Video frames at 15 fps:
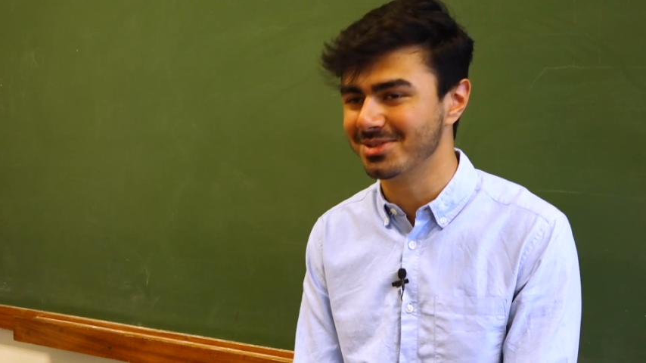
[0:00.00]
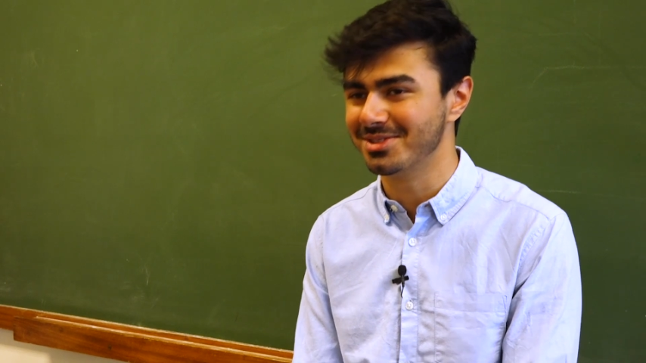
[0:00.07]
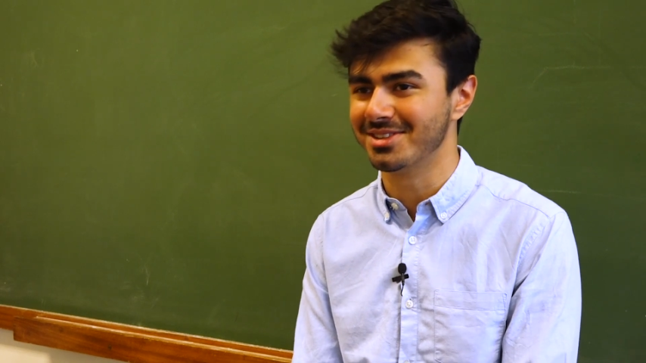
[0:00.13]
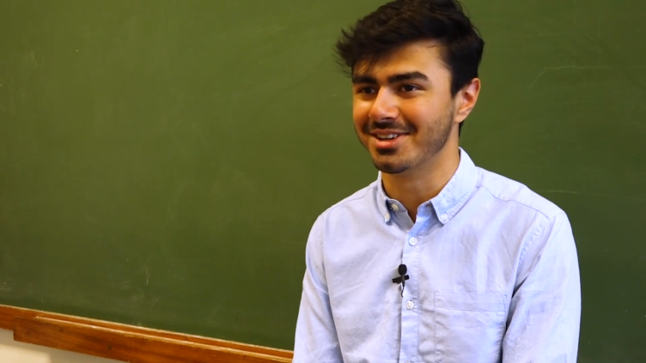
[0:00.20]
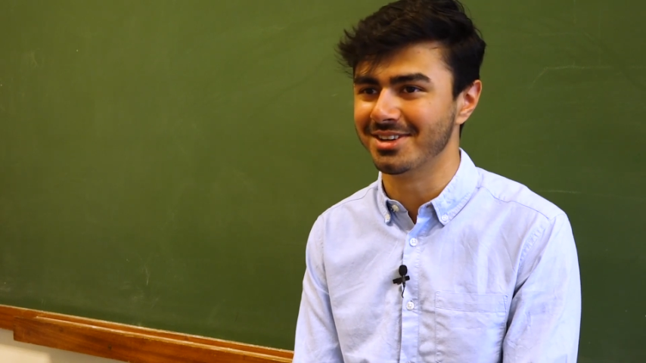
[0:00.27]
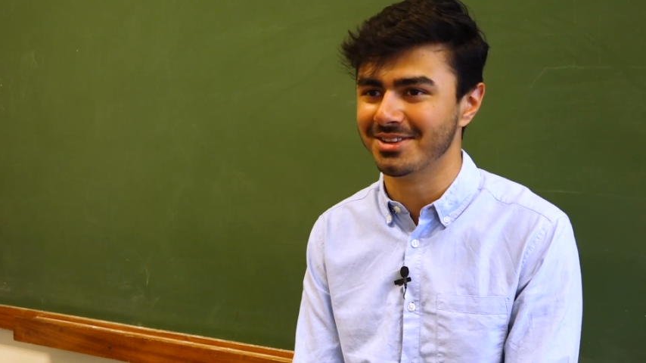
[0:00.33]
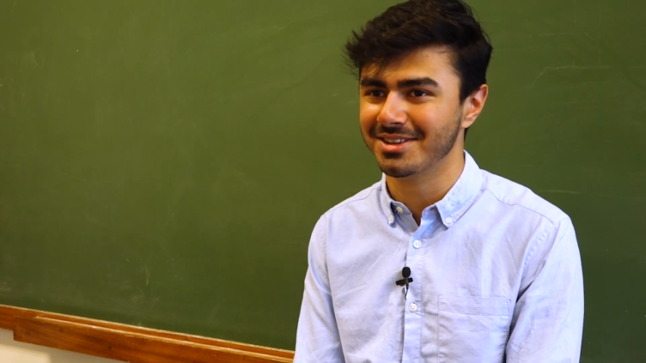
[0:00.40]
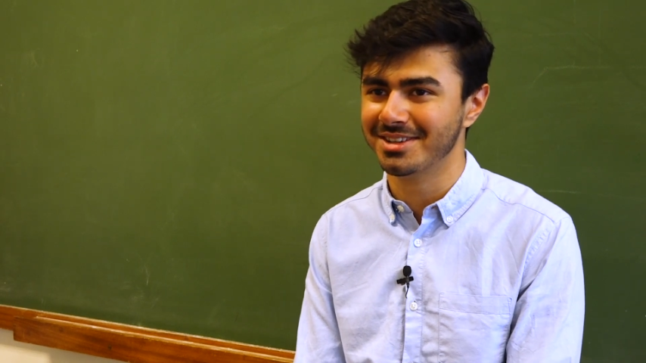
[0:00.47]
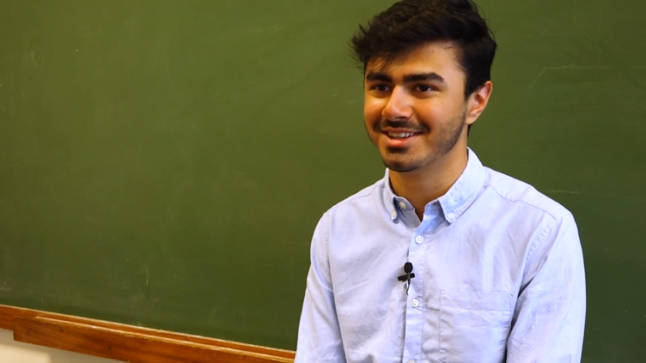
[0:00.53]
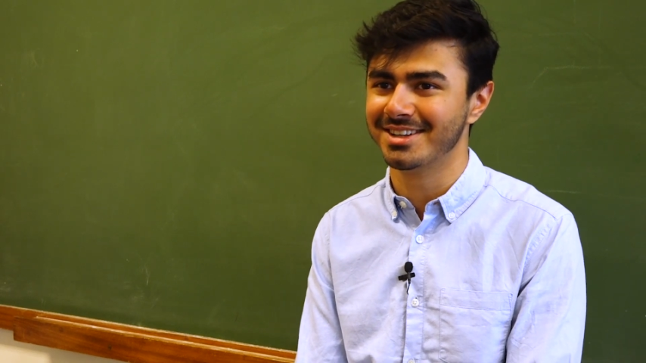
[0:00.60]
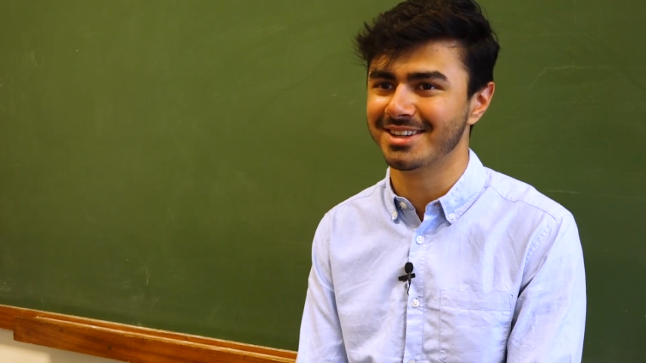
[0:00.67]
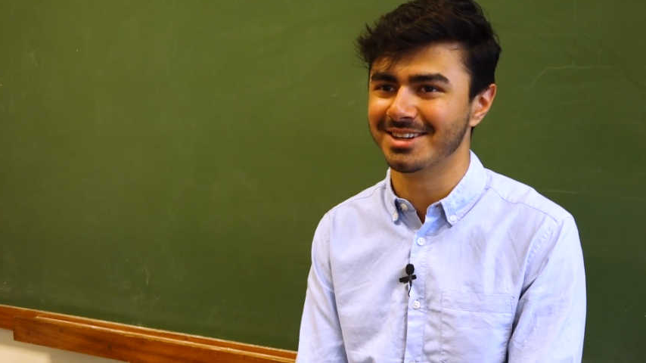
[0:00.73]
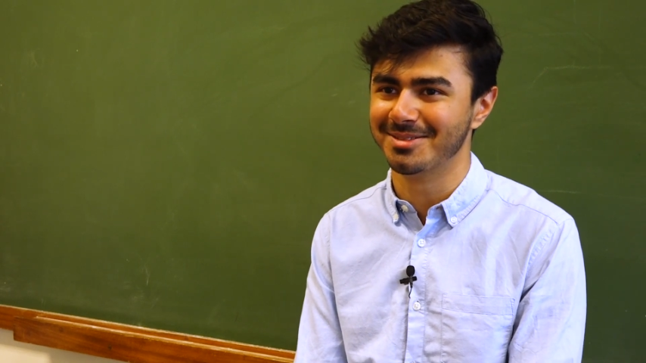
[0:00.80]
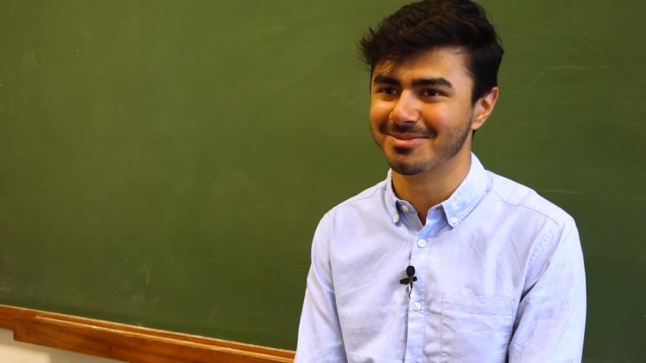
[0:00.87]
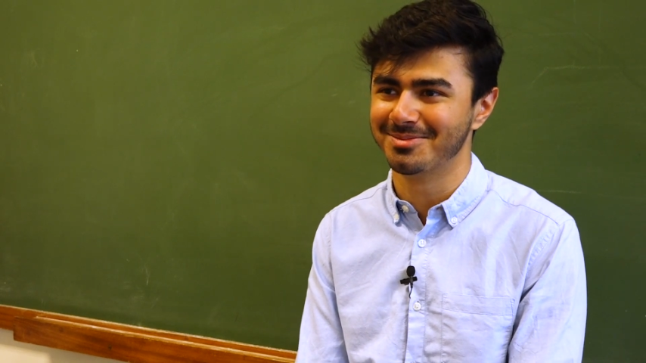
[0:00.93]
so,
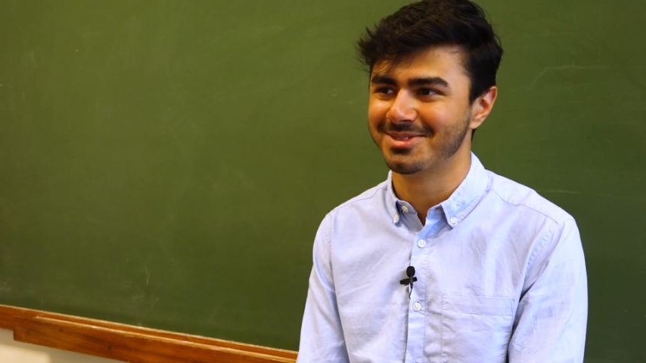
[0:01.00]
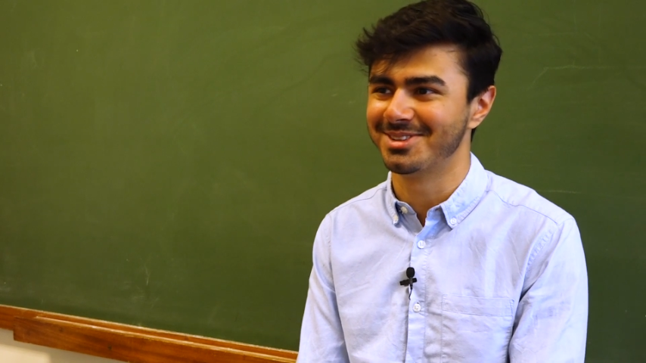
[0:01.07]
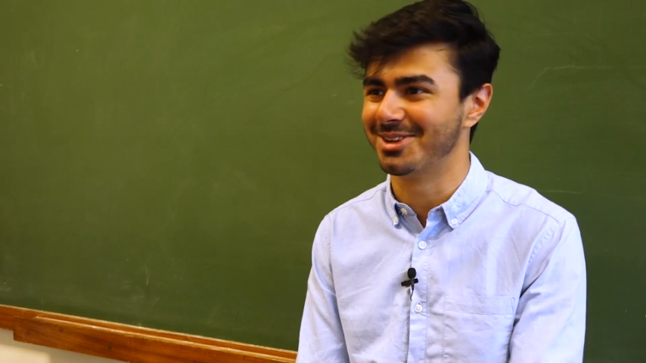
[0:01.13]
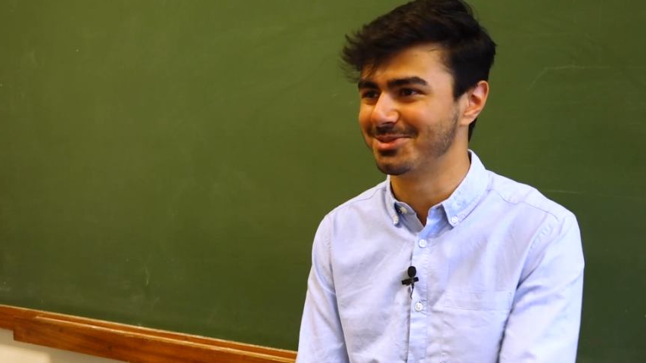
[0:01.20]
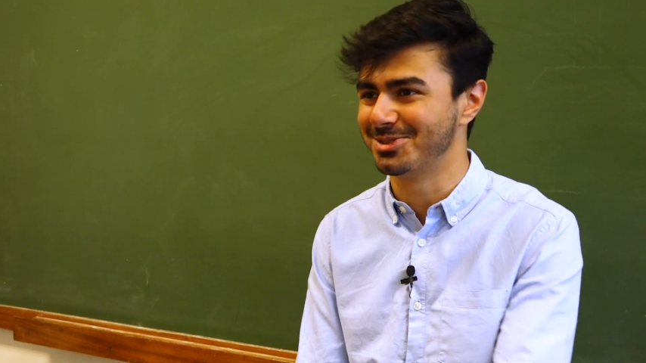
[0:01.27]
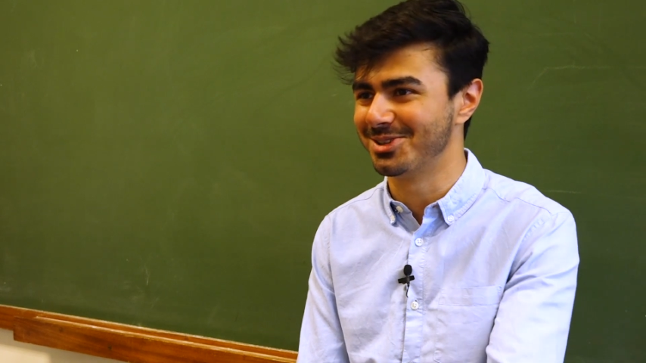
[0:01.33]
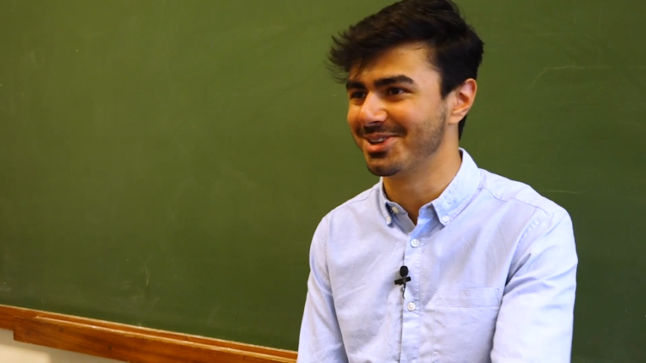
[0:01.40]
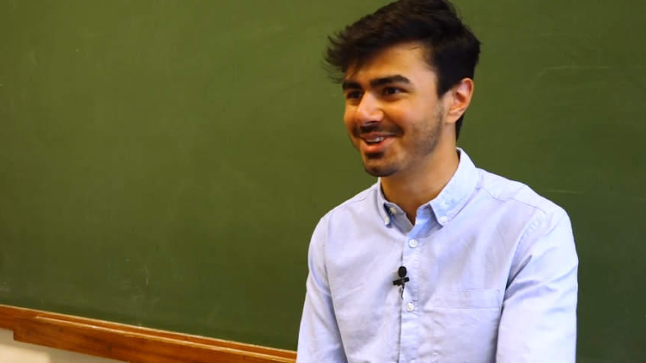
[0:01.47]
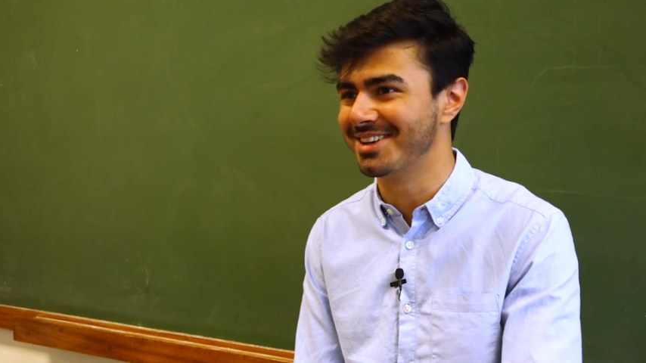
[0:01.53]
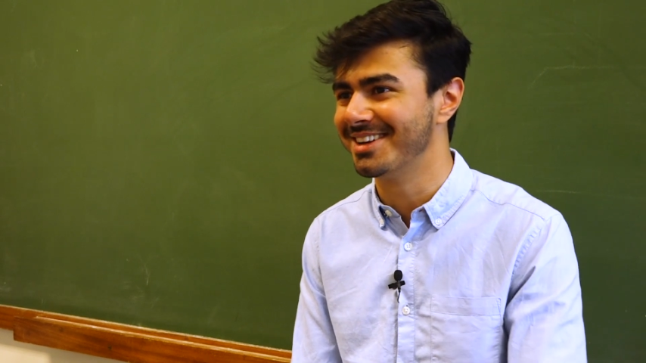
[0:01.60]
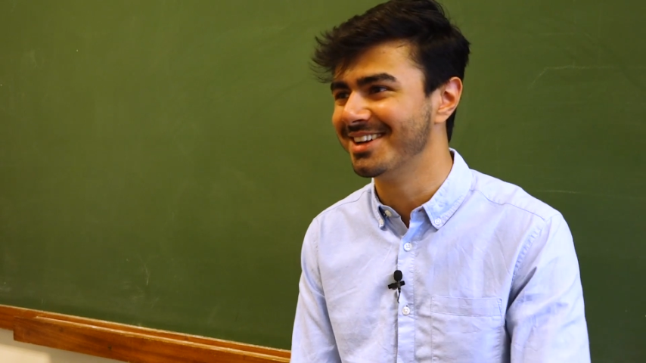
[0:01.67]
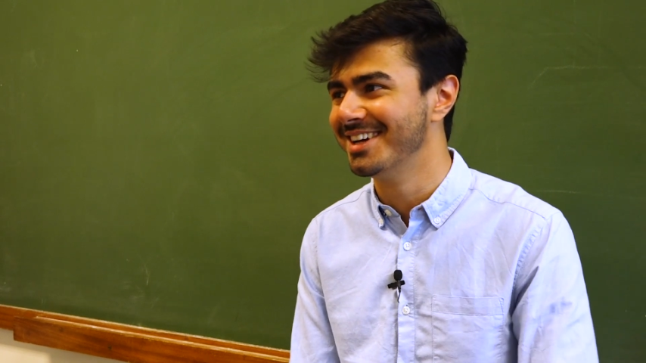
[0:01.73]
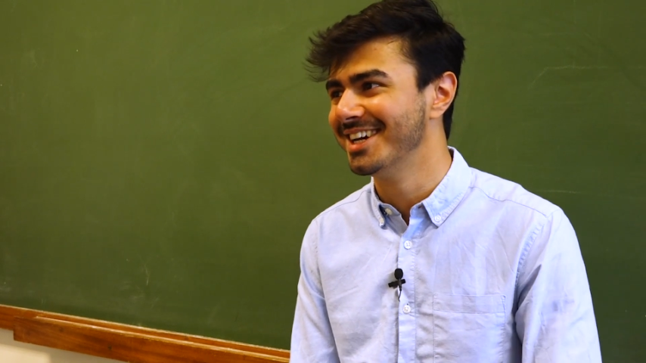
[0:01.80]
no, I'm joking.